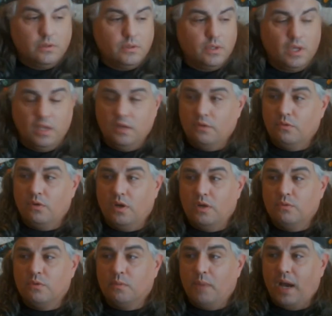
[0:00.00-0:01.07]
And it
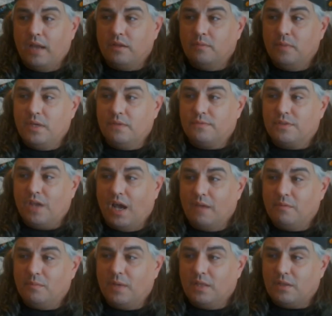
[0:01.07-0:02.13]
reminded me of a time in
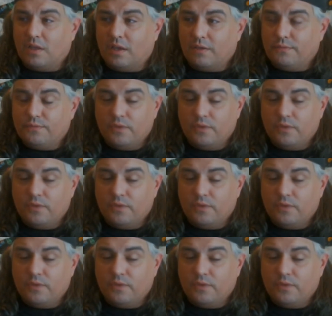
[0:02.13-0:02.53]
my life